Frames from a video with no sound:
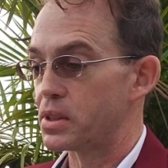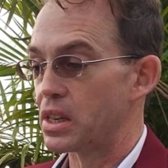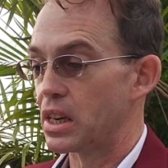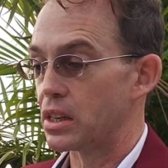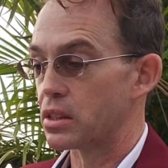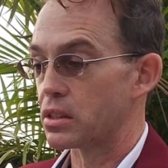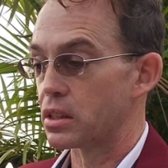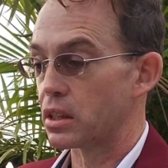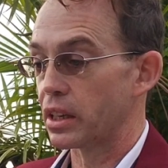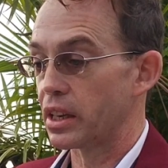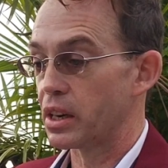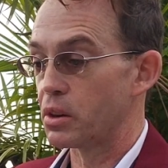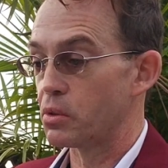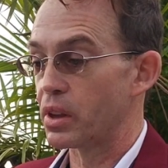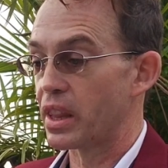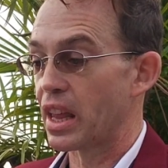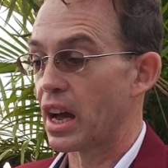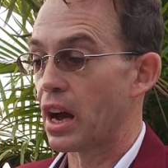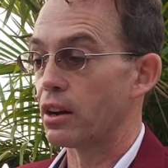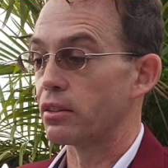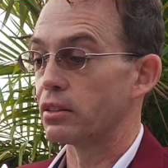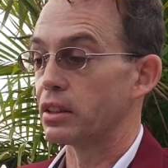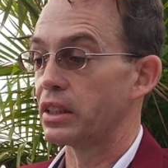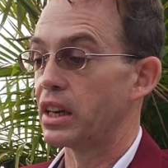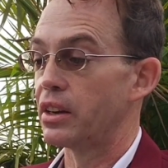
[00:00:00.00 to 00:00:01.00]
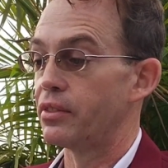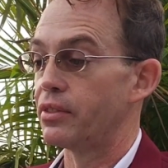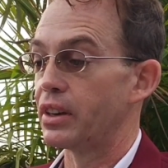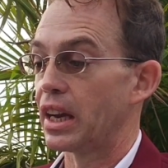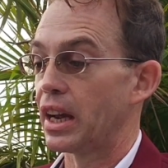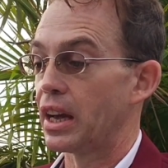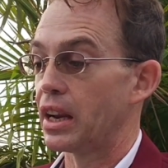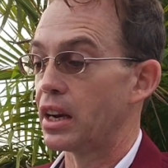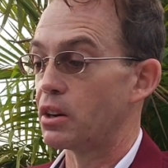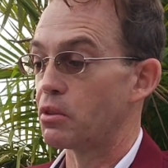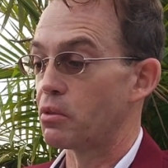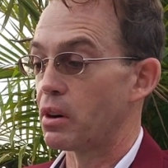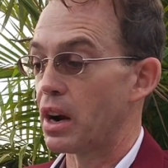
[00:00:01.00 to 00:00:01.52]
easily without leaving
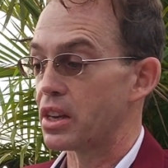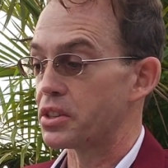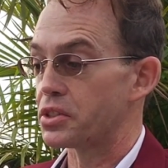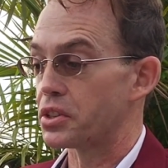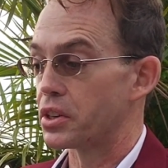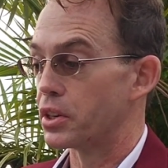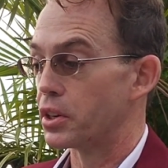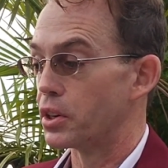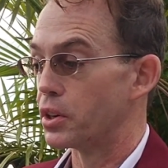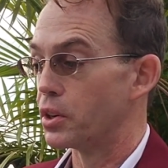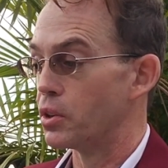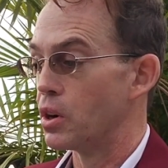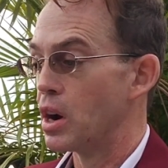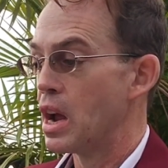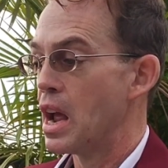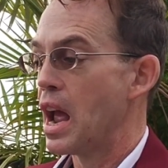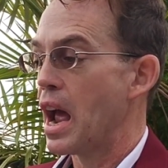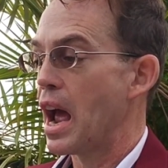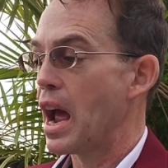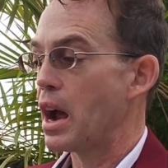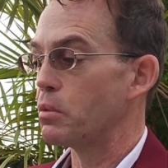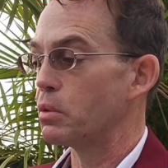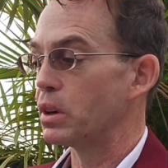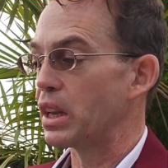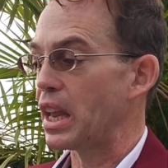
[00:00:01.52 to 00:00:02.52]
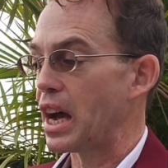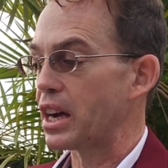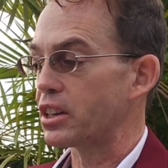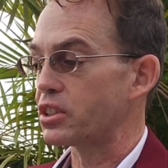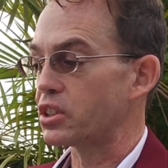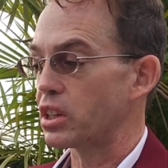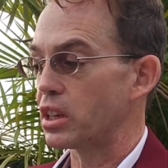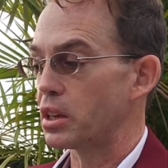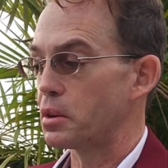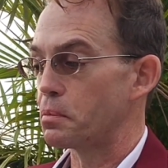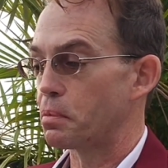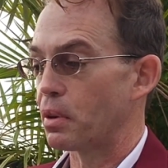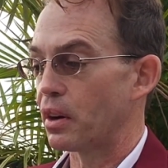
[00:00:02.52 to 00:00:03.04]
any residue and will
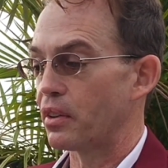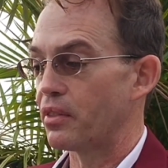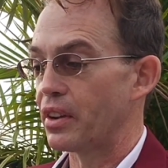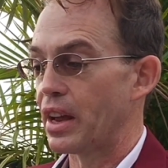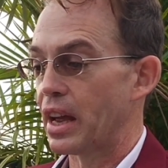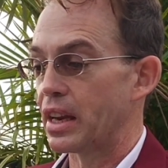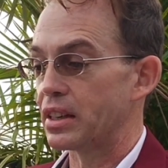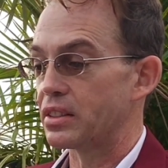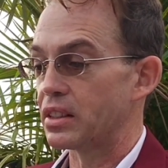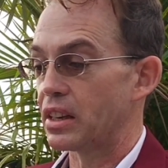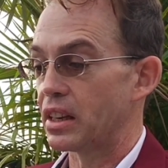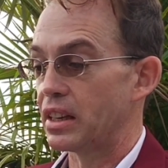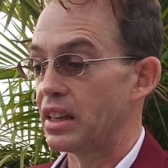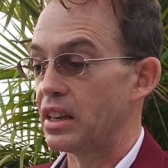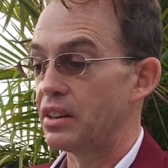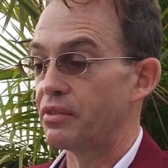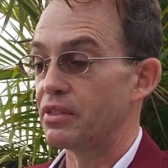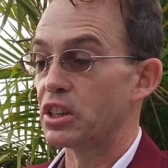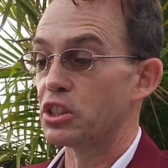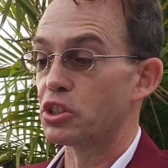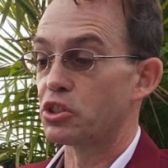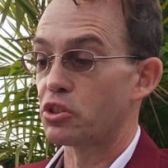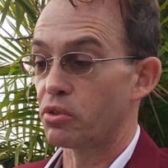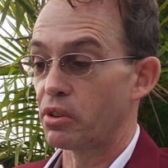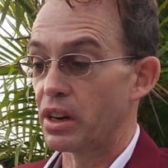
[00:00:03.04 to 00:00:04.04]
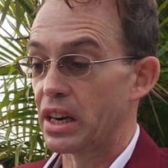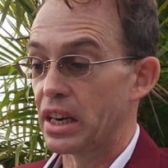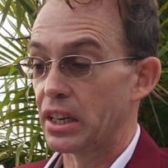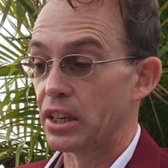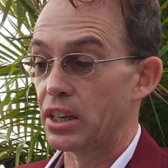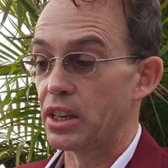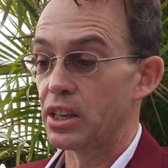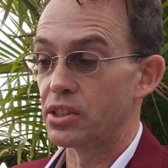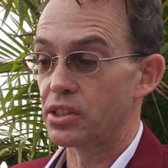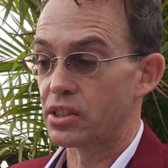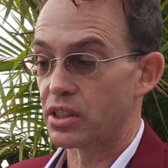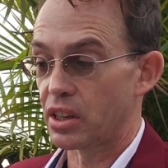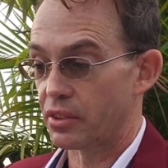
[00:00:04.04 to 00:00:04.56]
actually prevent and even treat
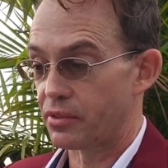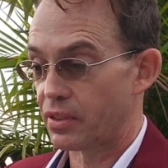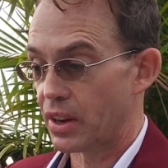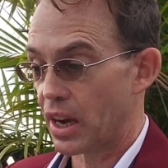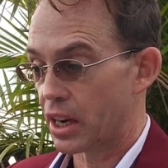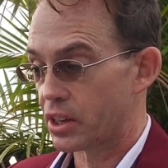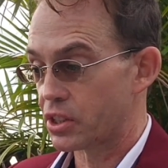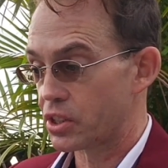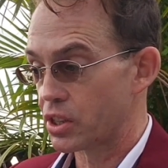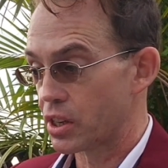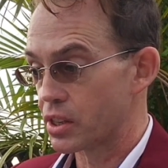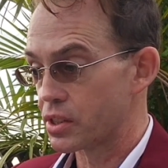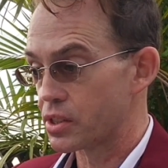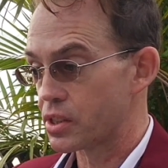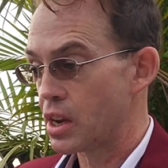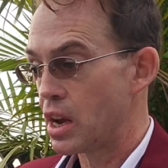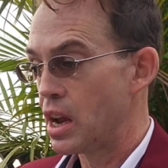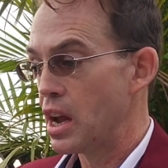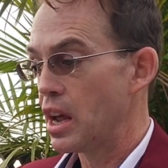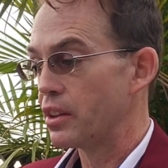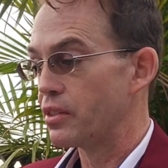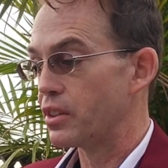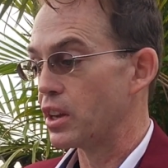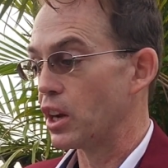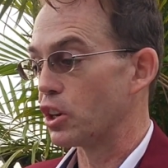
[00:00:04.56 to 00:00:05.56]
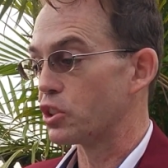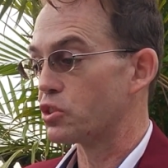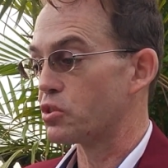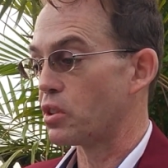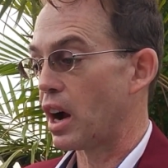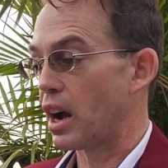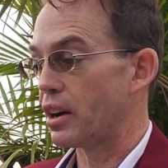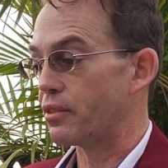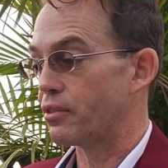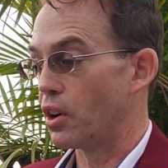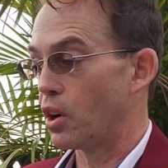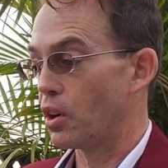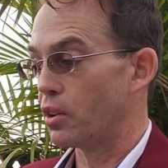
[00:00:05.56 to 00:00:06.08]
yeast infections. They'll
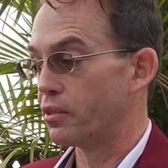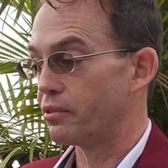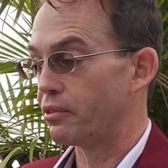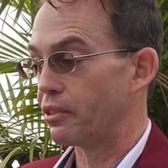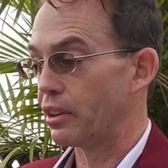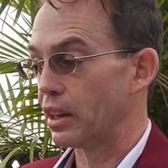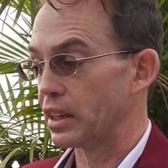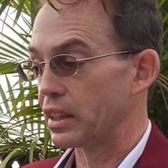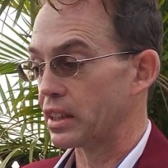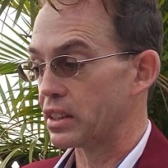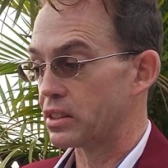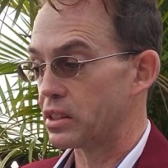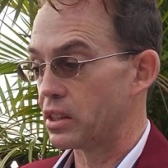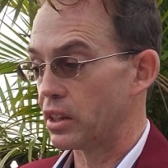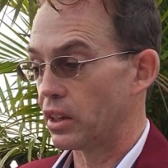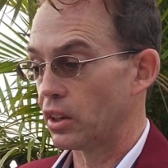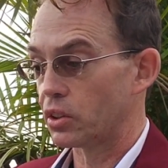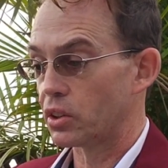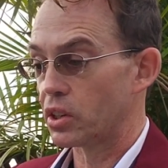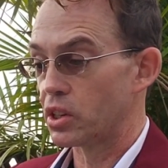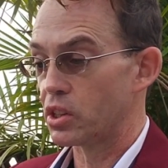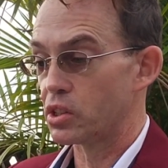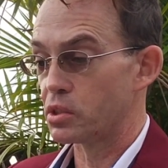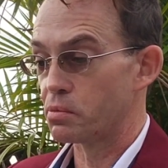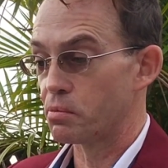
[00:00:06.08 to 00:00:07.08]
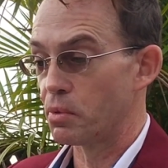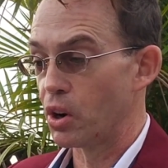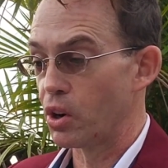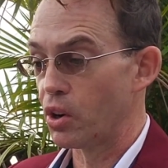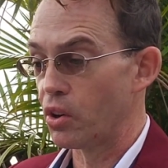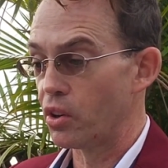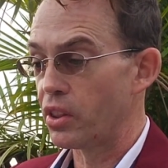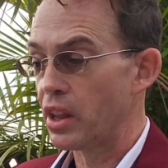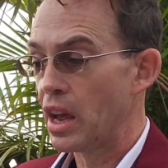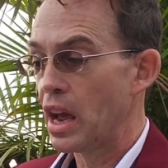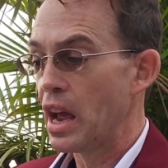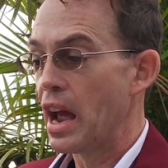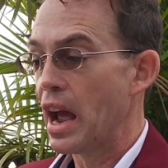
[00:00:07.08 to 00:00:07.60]
drive home feeling silky
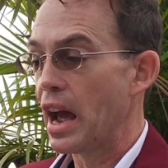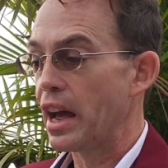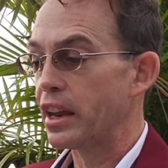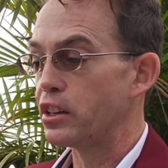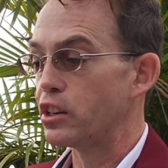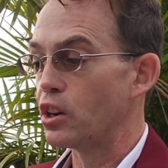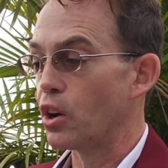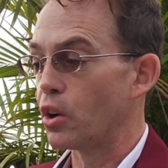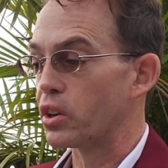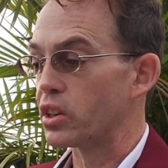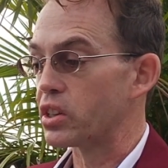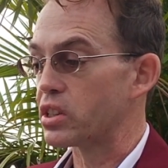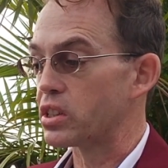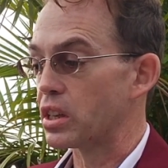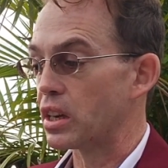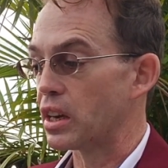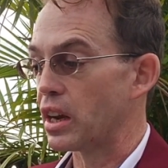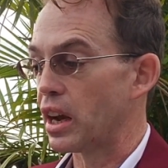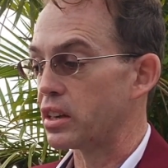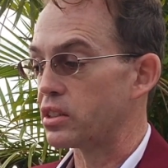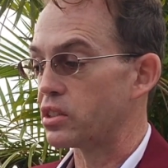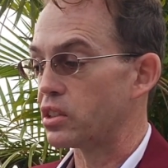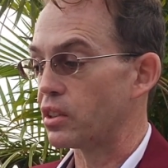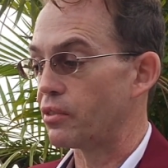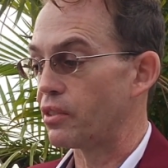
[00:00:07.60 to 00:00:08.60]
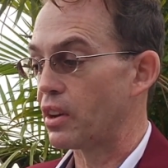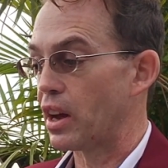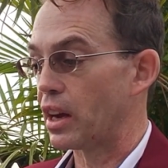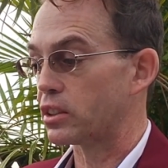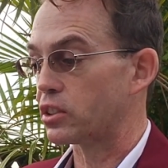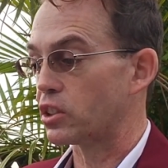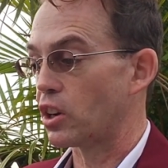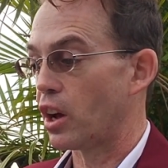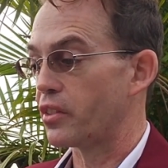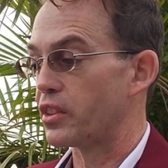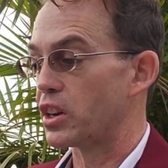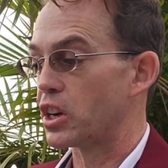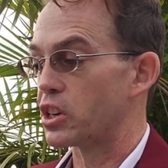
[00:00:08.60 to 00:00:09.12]
smooth and notice the nice effect
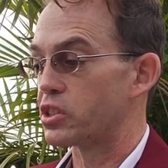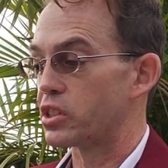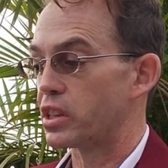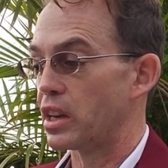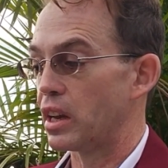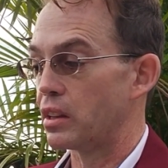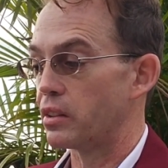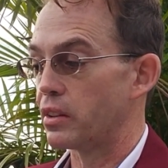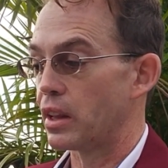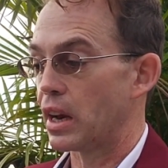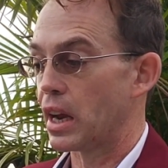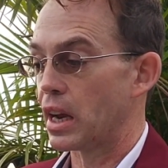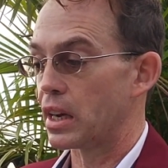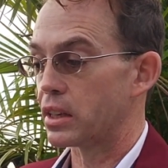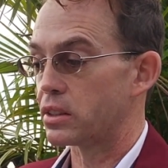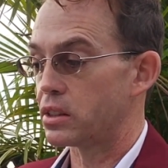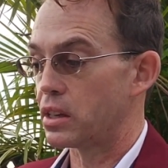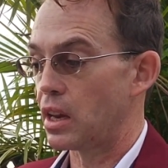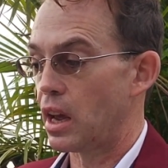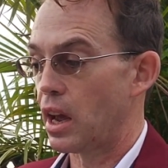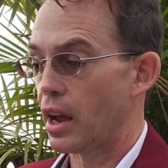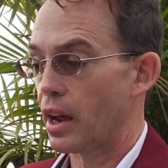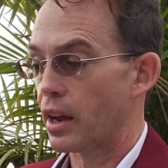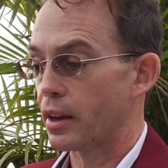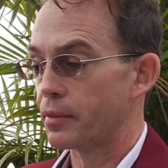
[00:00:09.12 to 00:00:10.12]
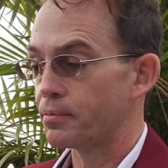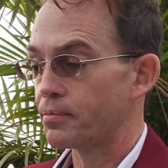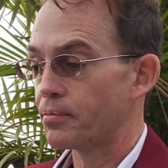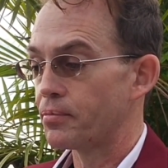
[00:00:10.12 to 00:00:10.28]
on their skin the next day.